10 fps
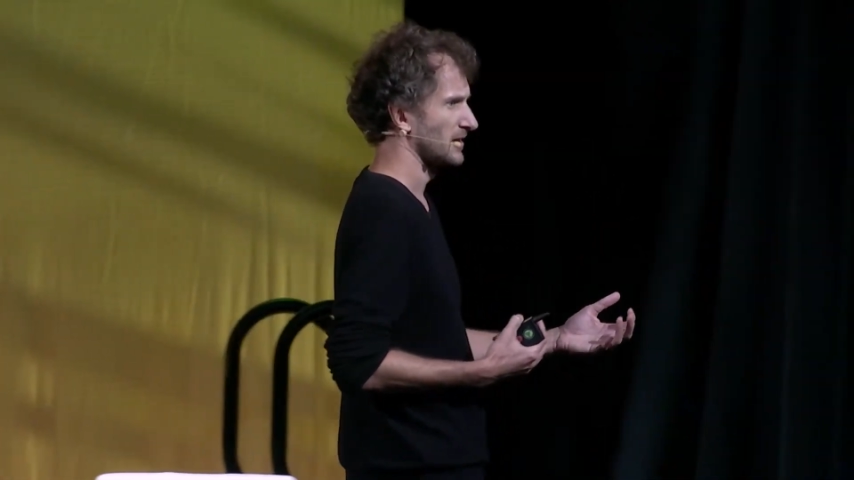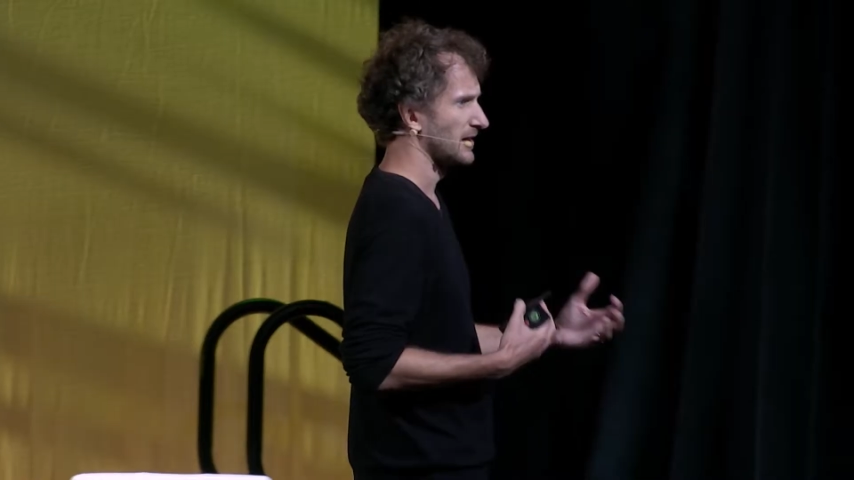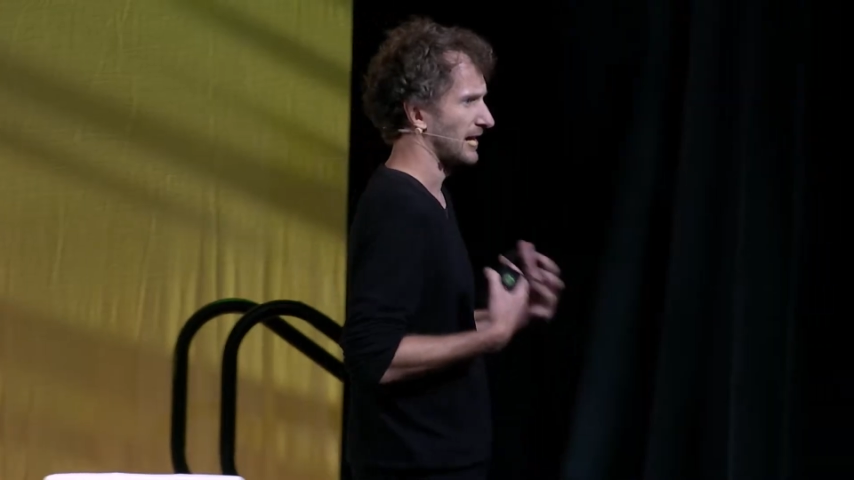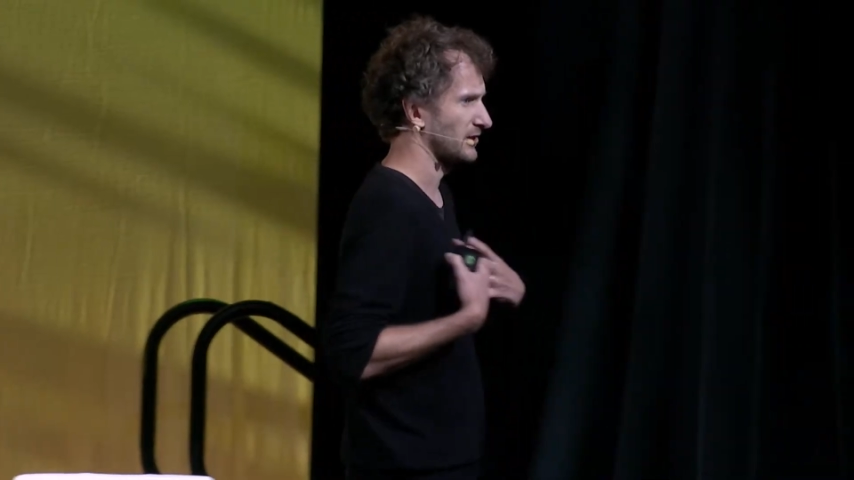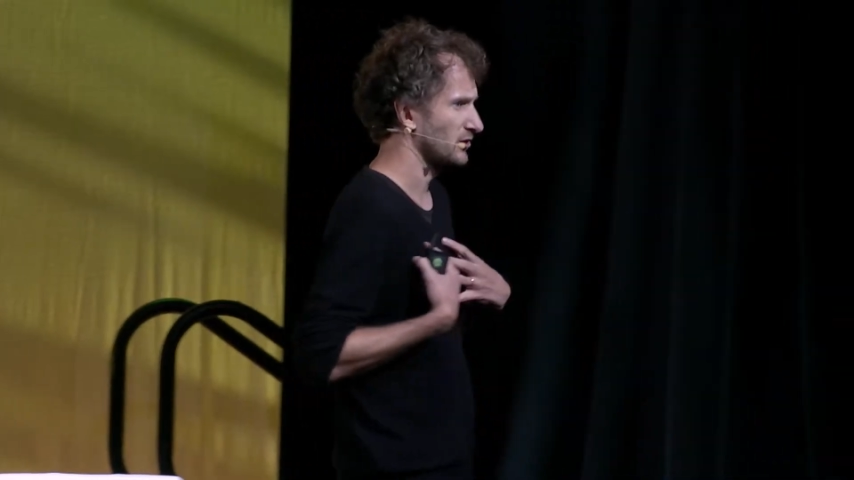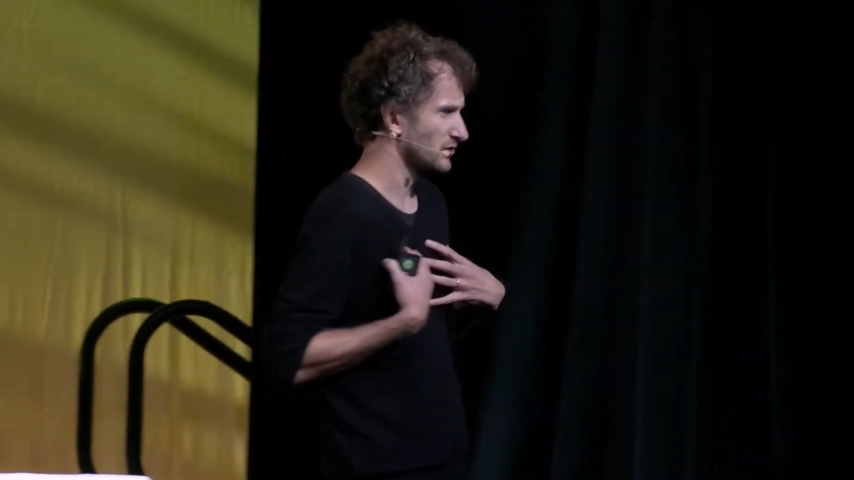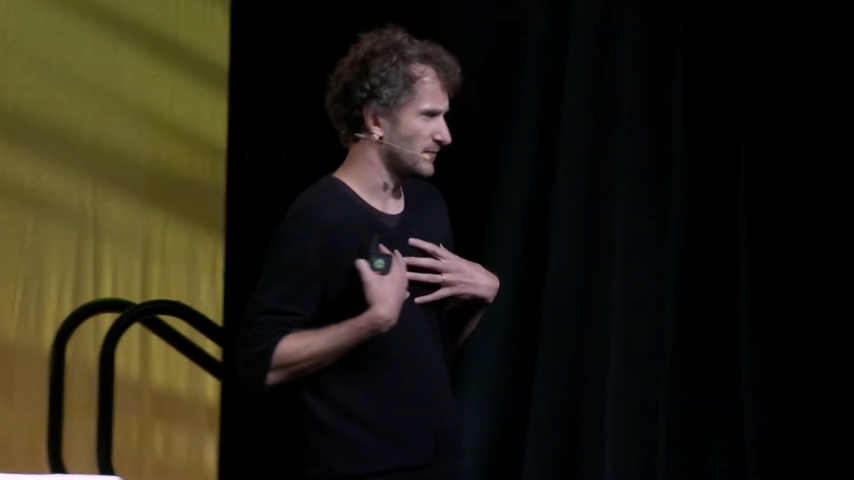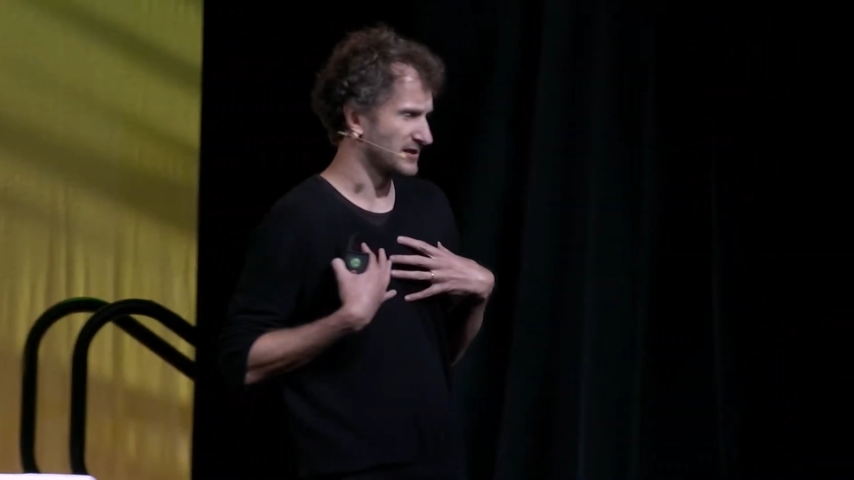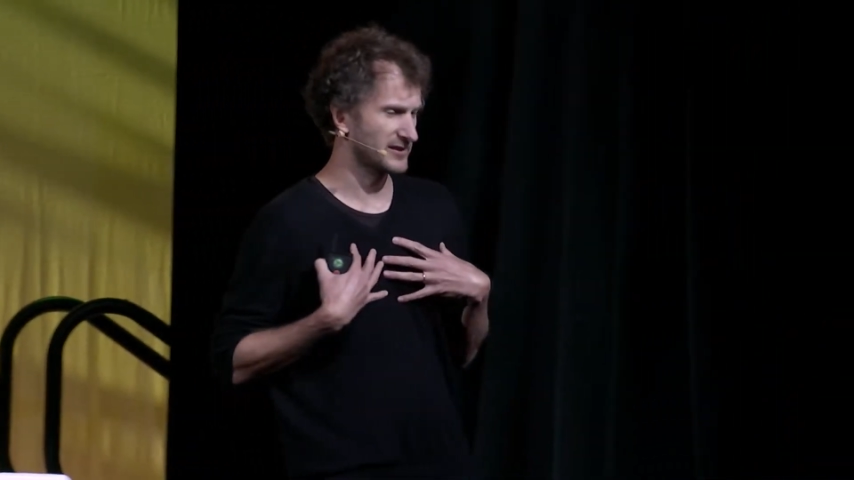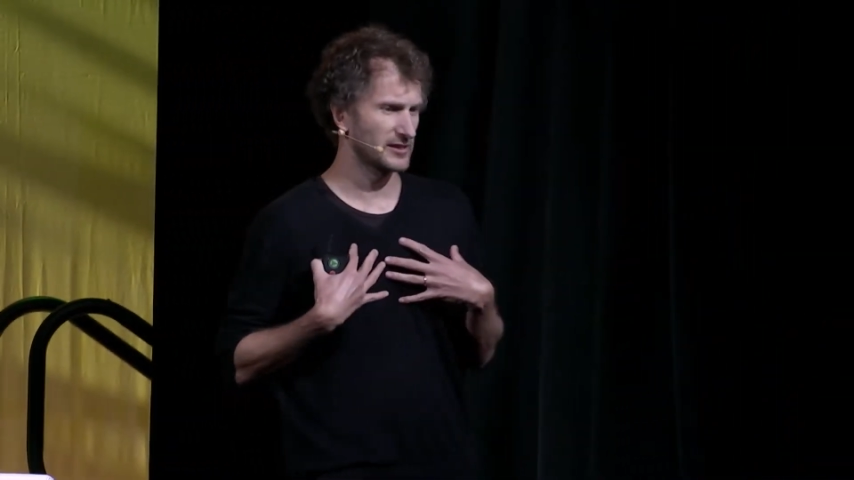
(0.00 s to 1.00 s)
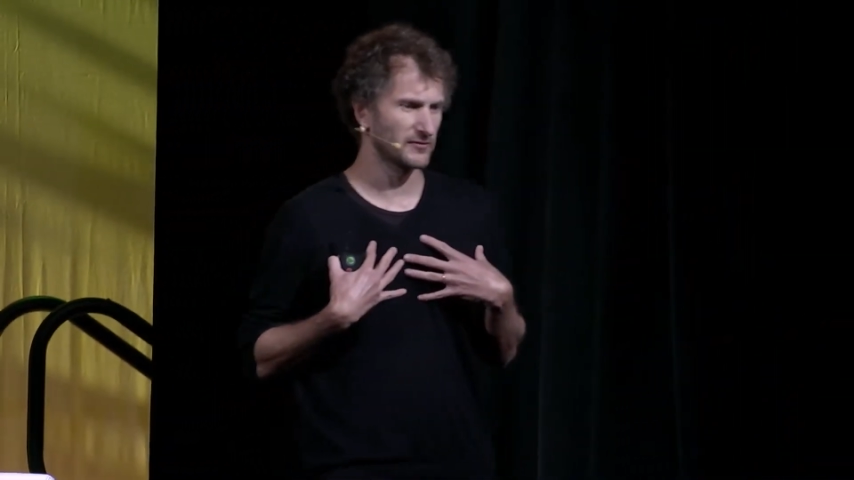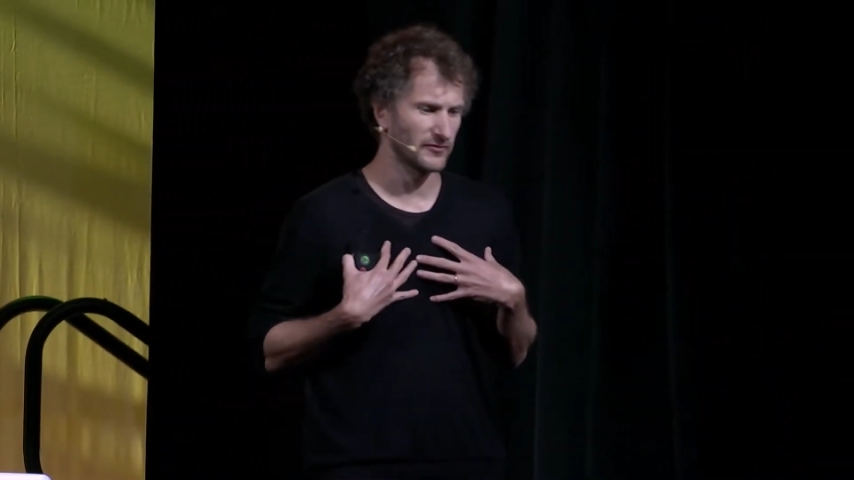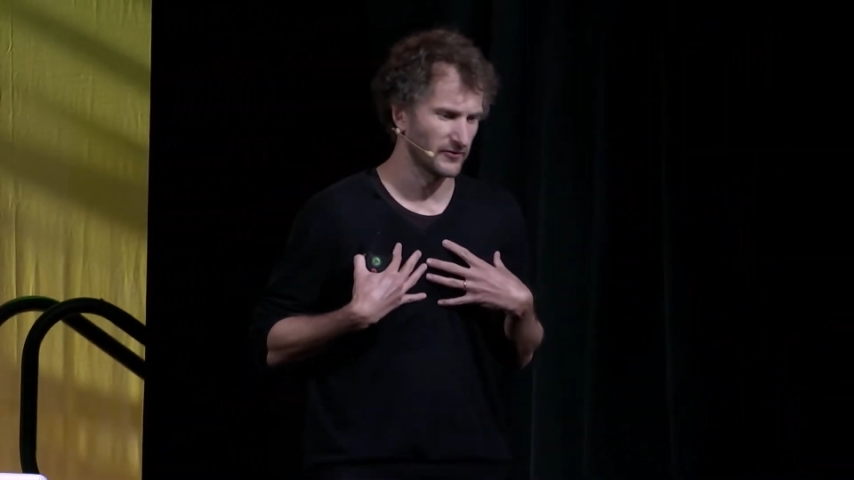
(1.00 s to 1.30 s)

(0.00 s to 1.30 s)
I can't myself